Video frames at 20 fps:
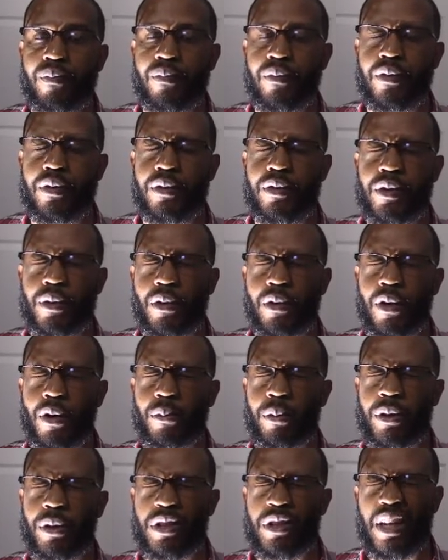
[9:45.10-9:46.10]
So Lord,
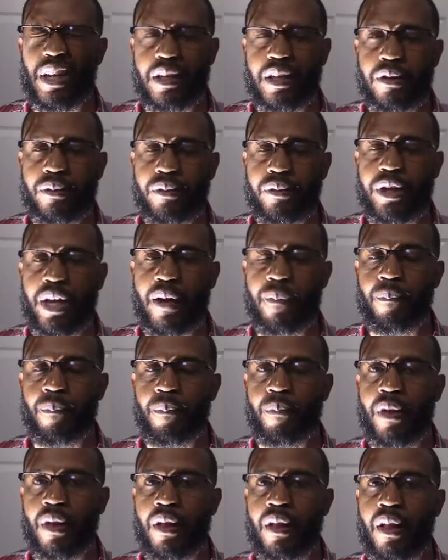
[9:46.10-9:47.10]
we thank you that
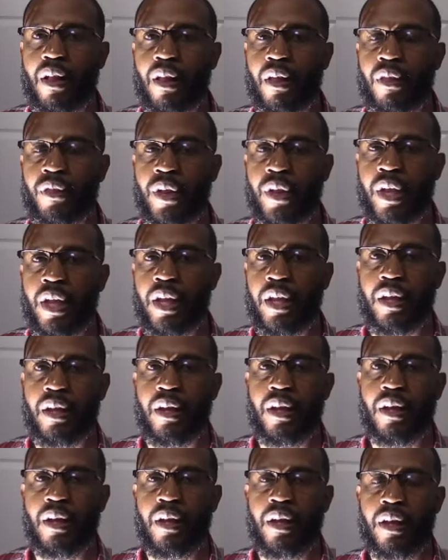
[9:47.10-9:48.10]
they
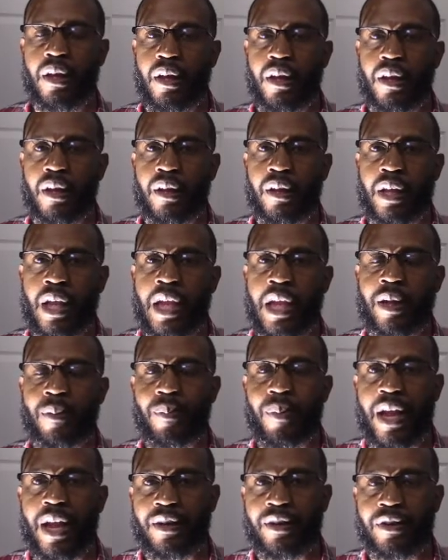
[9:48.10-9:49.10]
came
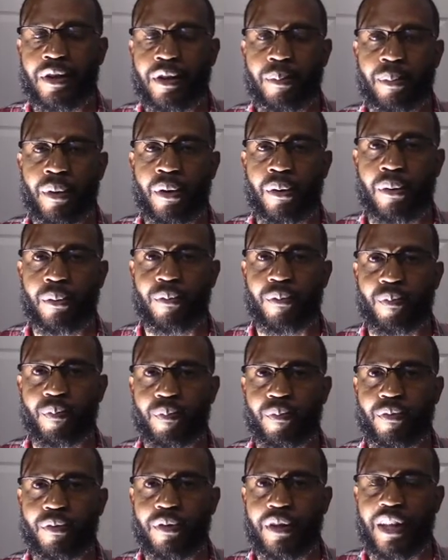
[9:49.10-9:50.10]
back to the boat
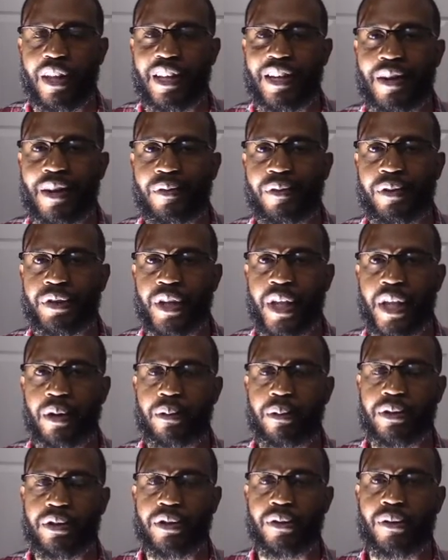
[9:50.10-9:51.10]
and everything
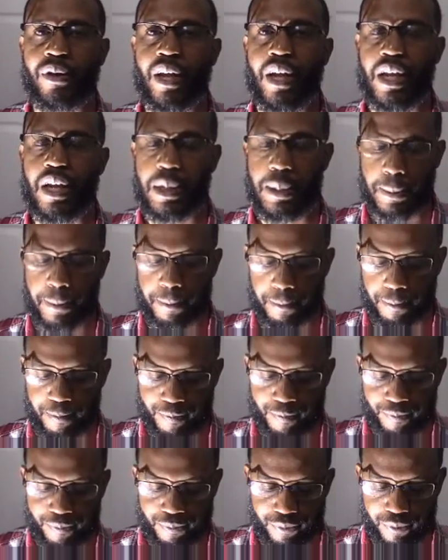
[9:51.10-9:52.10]
was okay.
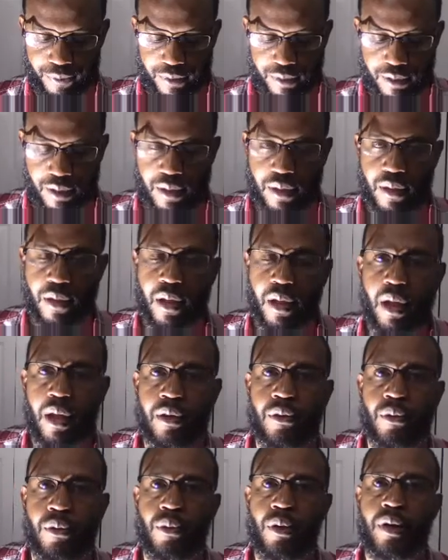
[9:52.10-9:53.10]

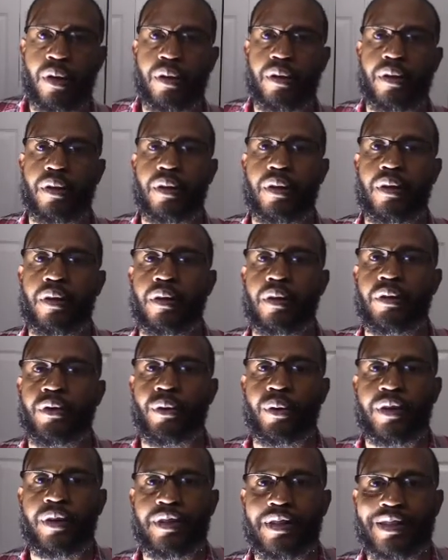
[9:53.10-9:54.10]
And Lord,
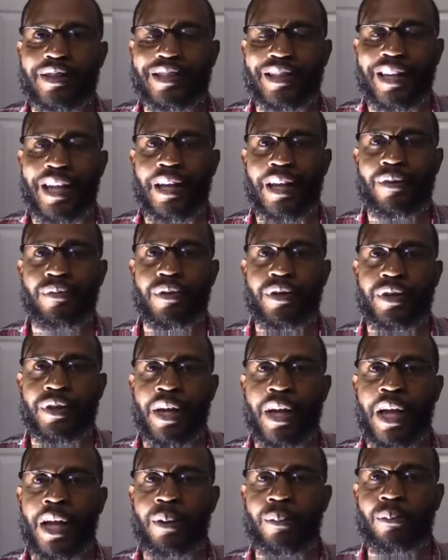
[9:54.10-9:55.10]
during this life and
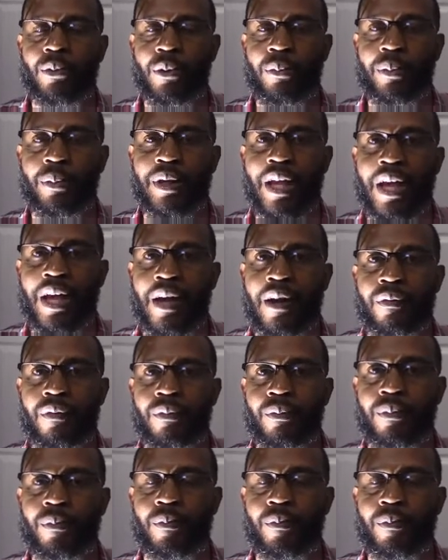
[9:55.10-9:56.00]
time where we have